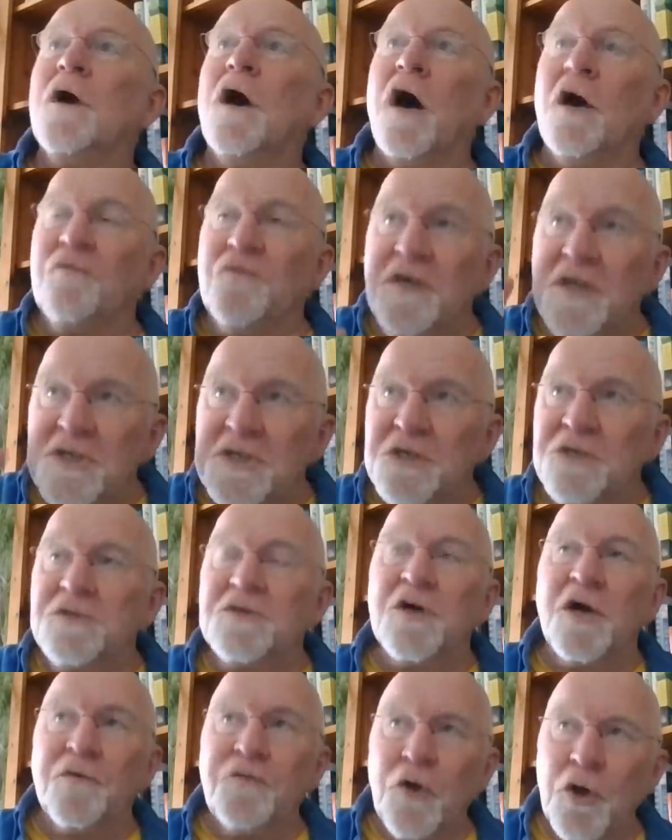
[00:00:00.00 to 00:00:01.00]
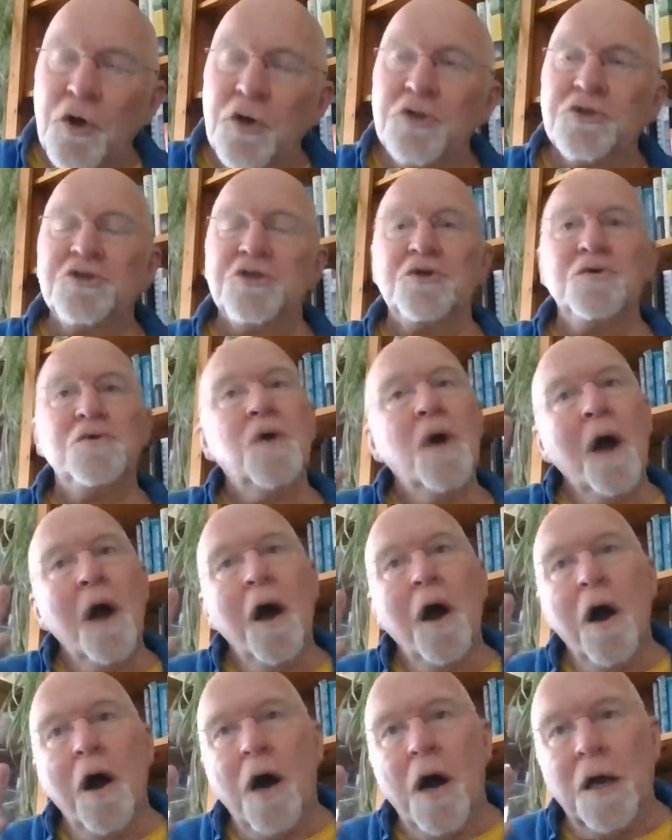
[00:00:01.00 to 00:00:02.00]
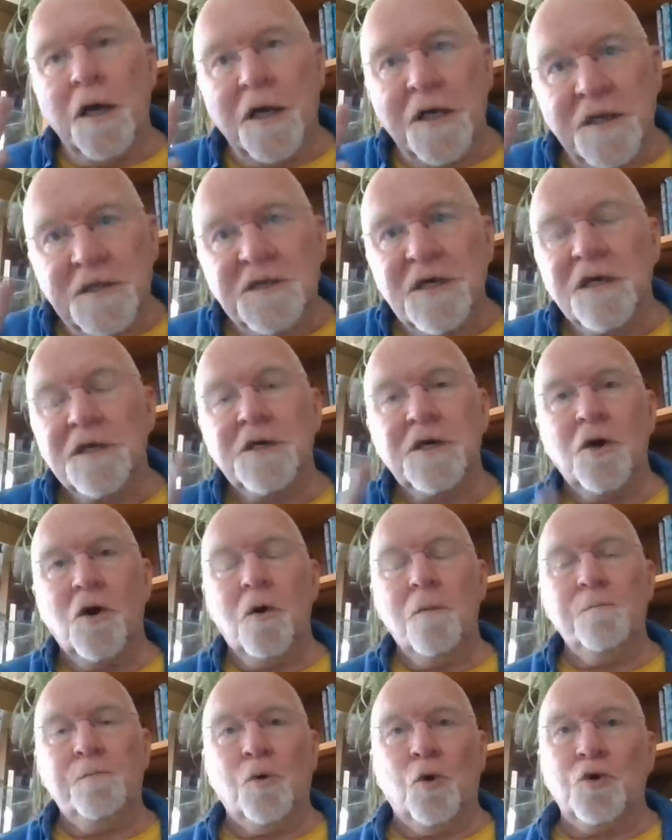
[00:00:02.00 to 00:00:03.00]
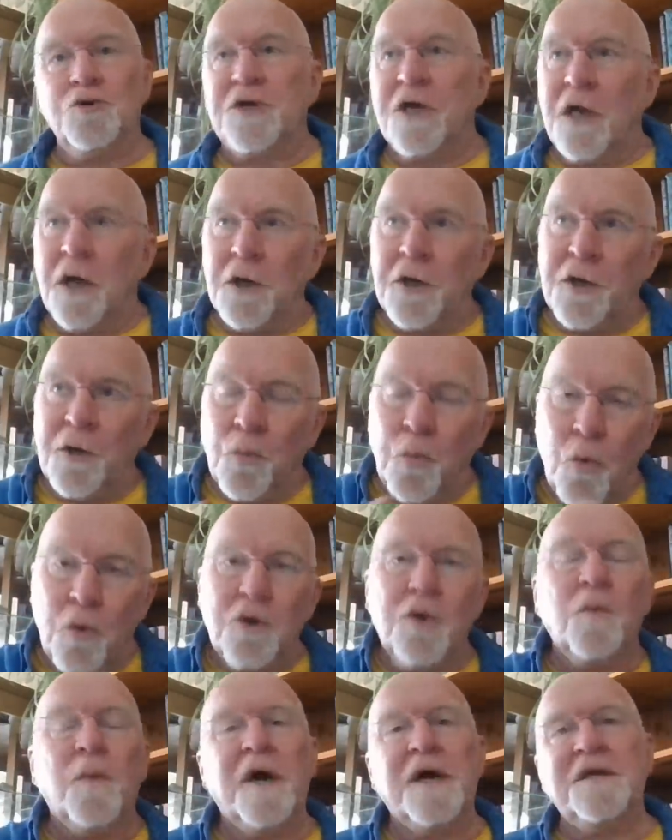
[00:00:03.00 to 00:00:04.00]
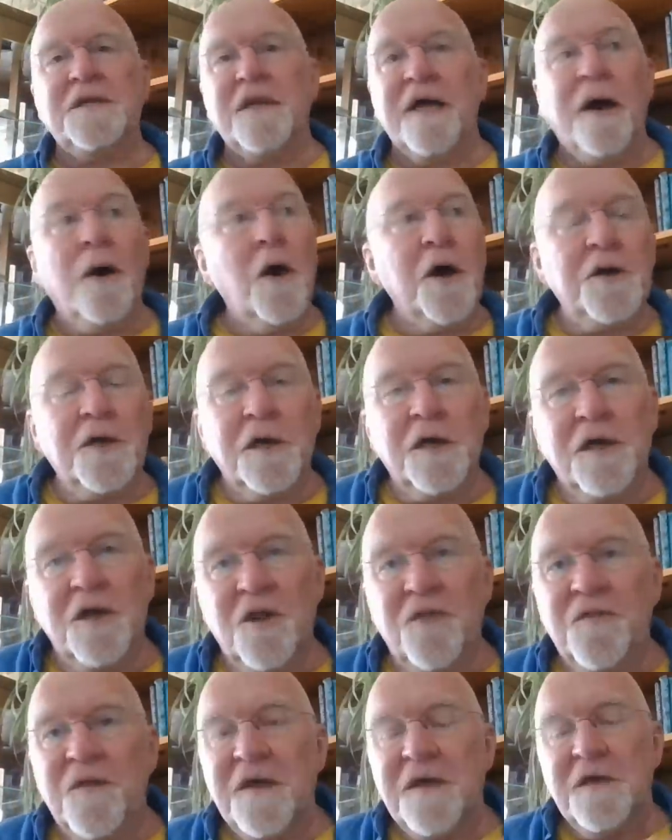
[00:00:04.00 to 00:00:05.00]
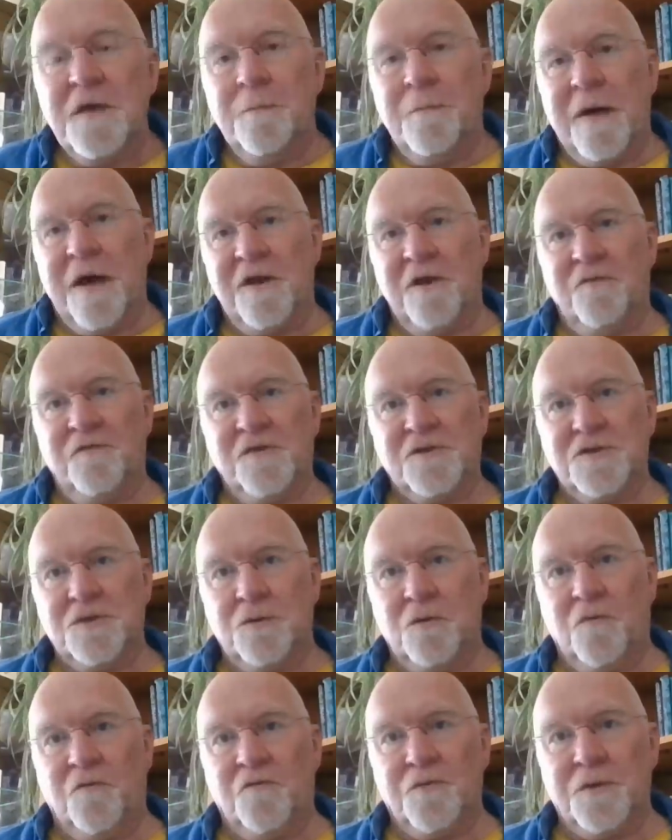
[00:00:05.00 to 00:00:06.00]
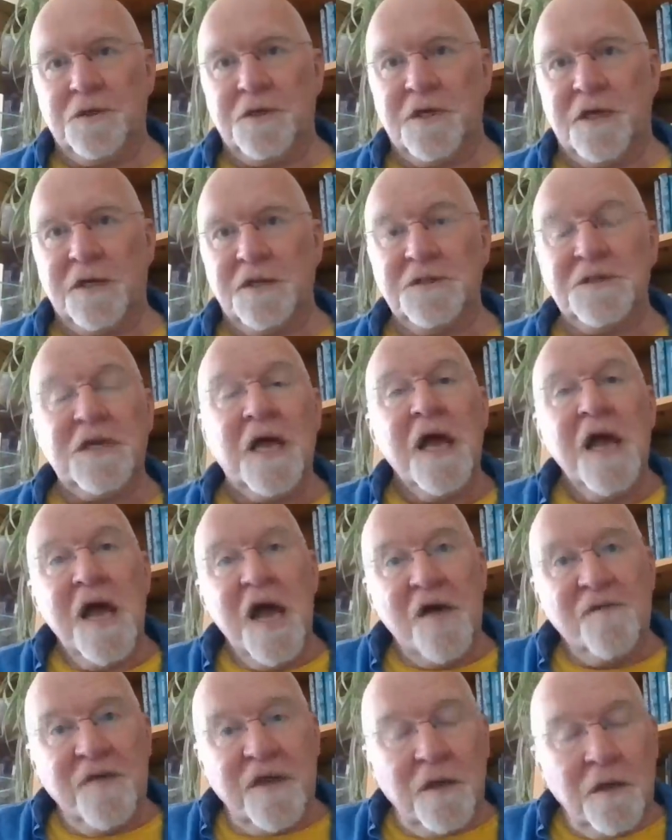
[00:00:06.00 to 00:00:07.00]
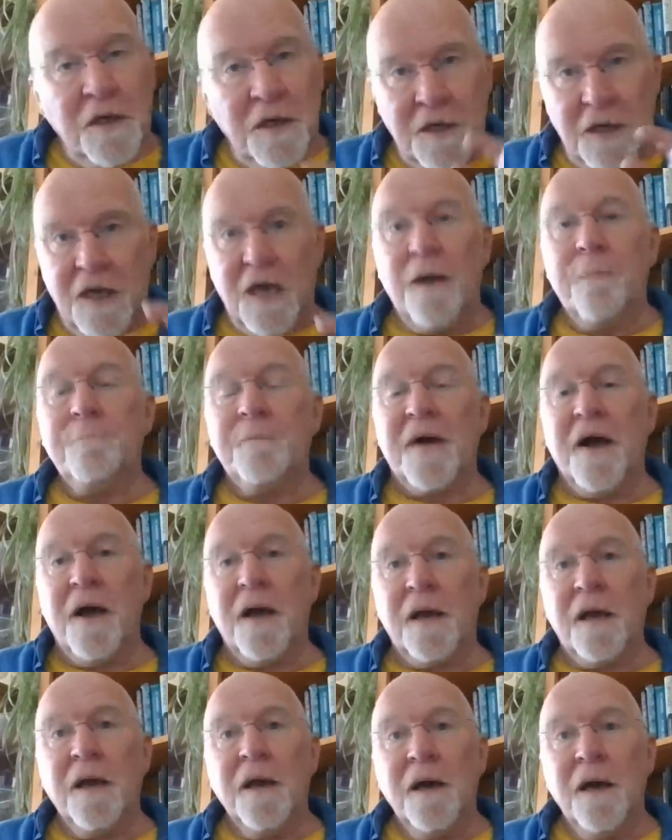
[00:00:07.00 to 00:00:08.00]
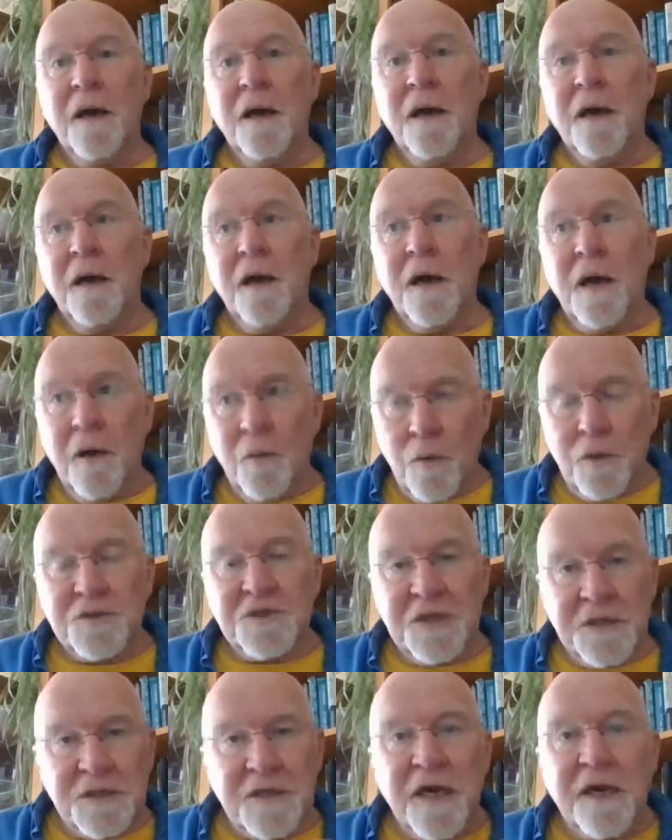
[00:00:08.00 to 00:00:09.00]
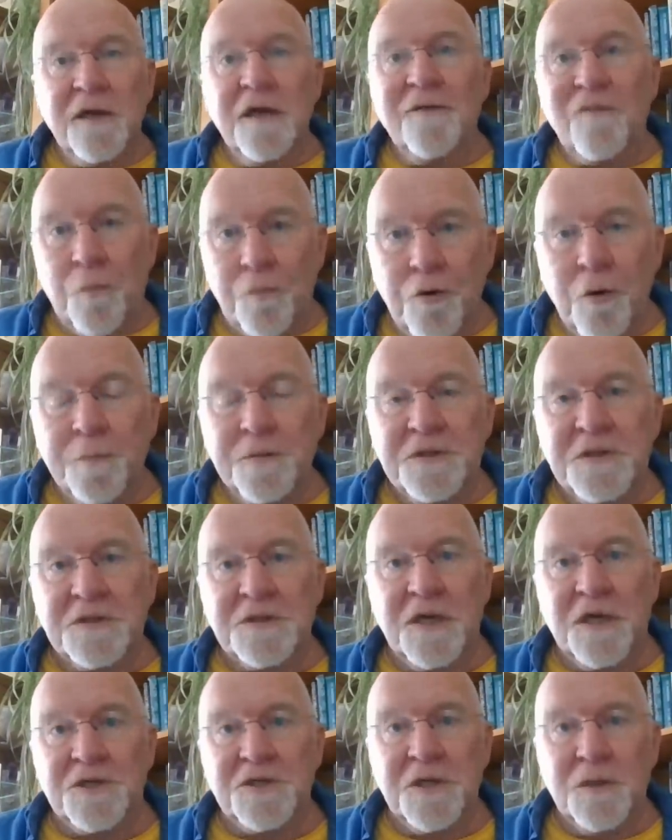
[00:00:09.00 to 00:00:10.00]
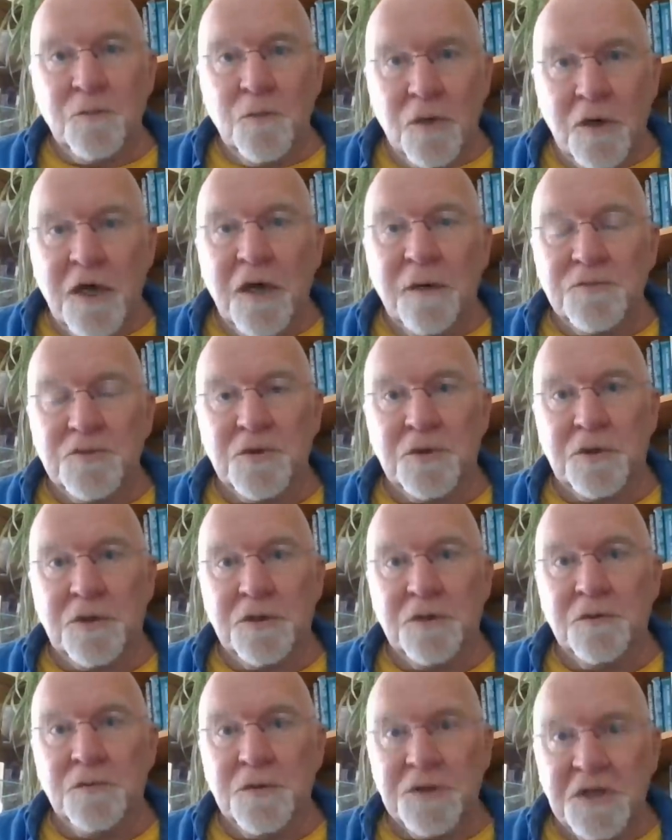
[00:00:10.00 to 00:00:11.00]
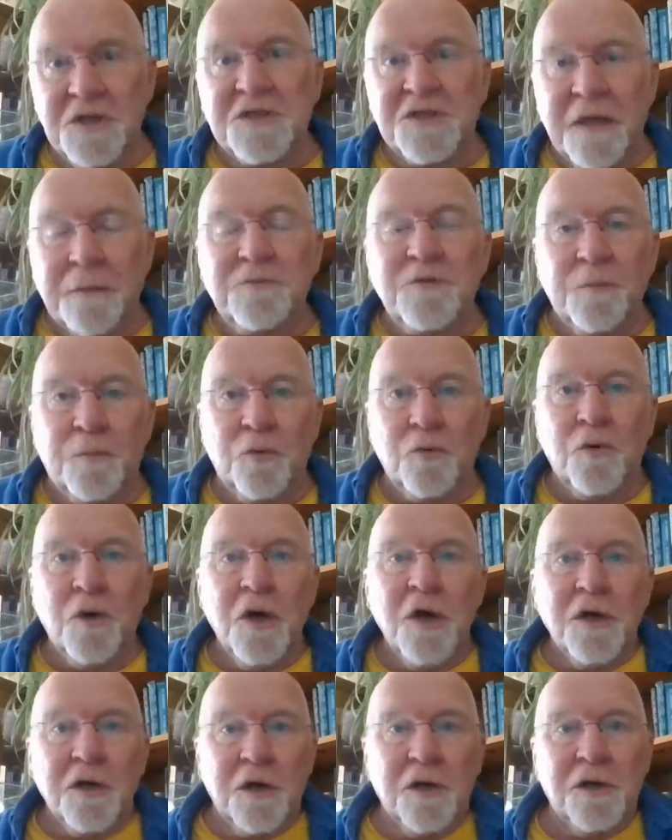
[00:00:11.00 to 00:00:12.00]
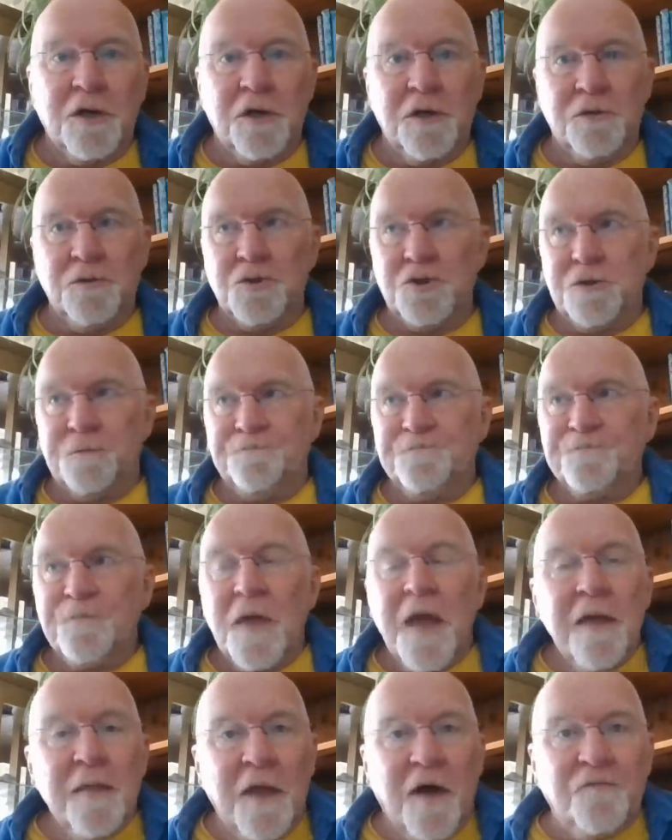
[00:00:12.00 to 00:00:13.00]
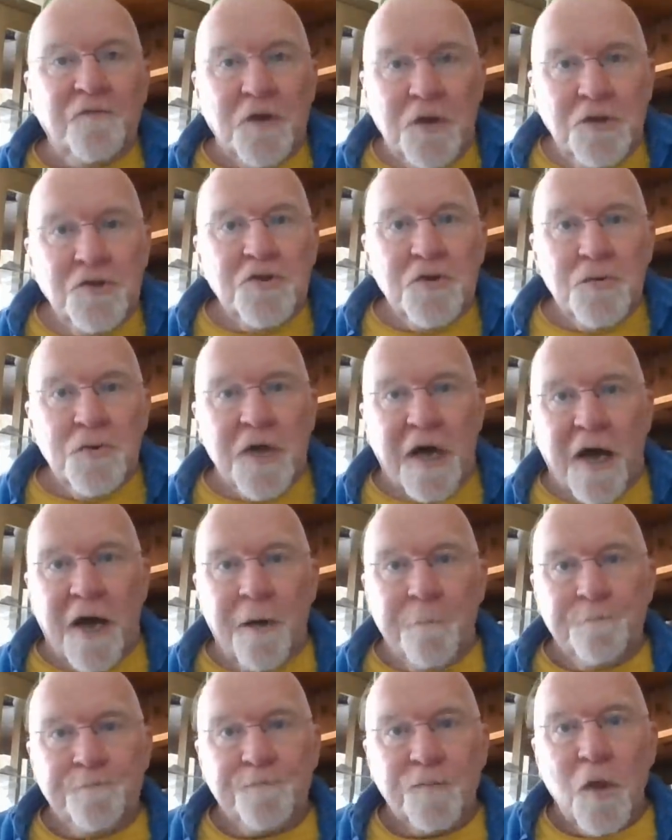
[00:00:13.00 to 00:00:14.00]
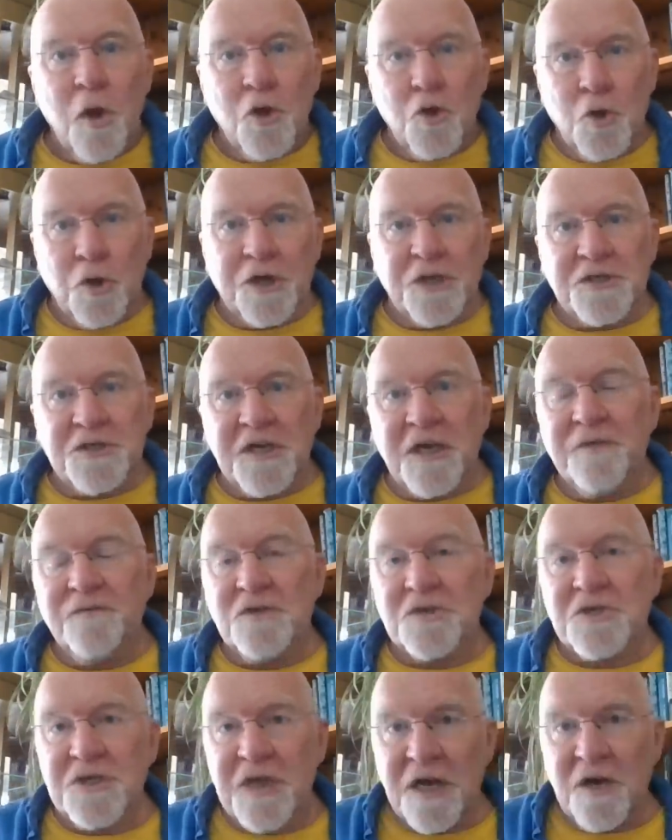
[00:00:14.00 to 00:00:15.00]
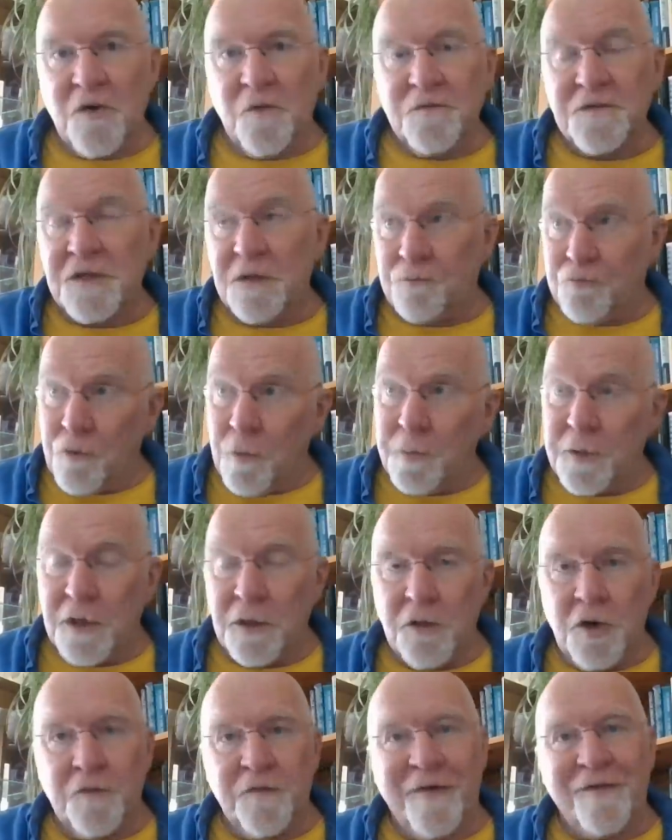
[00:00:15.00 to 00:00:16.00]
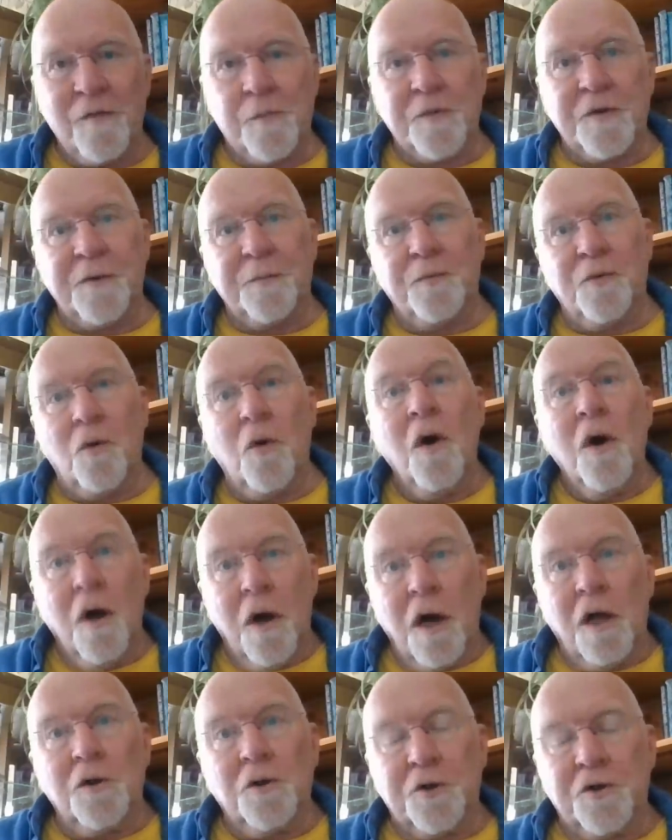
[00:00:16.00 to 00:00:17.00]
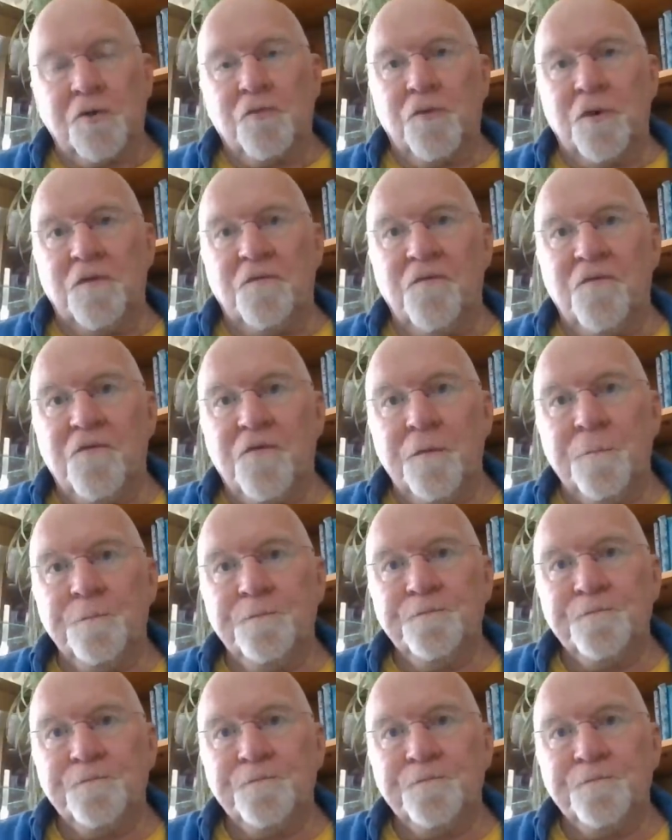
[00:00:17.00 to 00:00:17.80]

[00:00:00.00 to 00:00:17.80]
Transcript: I've listened, I've heard you, I'm going to take it on board and I'm going to walk away now and I'm going to think about it for two or three days. And then I'm going to come back and we'll sit down and have a proper discussion. We'll come to an acceptable conclusion. Now, if you can do that, you're going to save yourselves and probably a lot of other people a lot of grief.